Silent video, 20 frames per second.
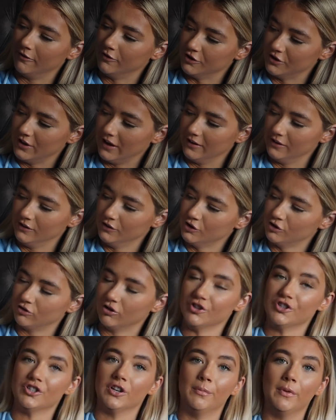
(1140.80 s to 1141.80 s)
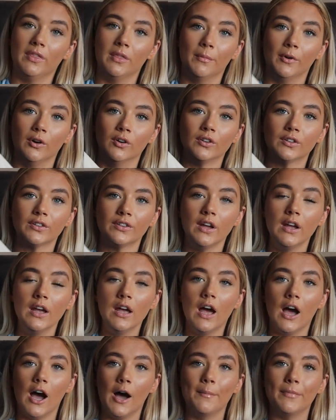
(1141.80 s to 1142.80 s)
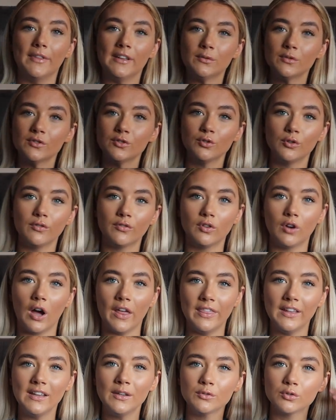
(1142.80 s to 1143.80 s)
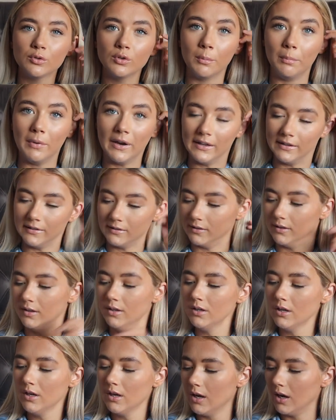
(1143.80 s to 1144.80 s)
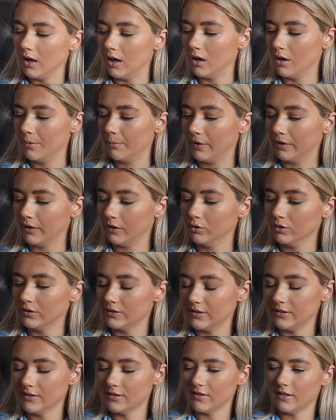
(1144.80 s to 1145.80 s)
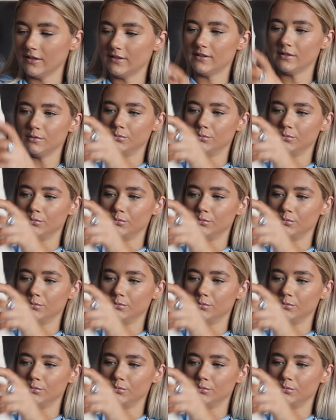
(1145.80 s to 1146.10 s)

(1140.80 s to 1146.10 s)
I've just had it scrunched up in the box. This was sort of, I think it's called a blazer, and I got this in a size